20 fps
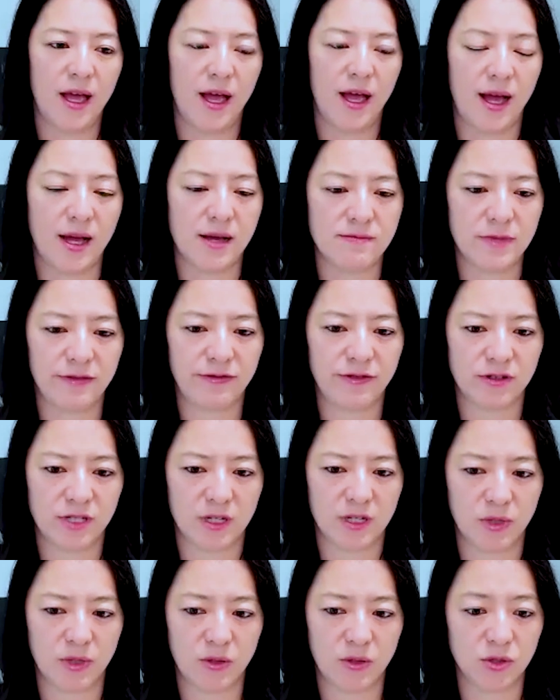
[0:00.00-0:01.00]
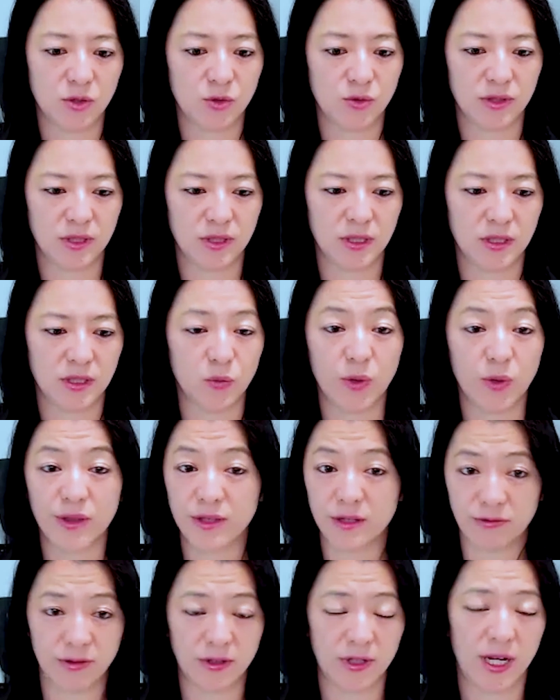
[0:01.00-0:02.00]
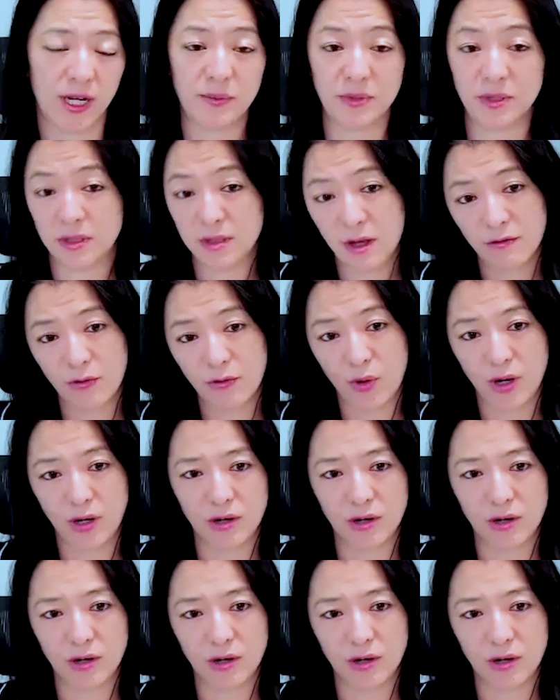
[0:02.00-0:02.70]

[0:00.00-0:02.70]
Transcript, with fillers: Um, if you're someone who's really good with different types of software,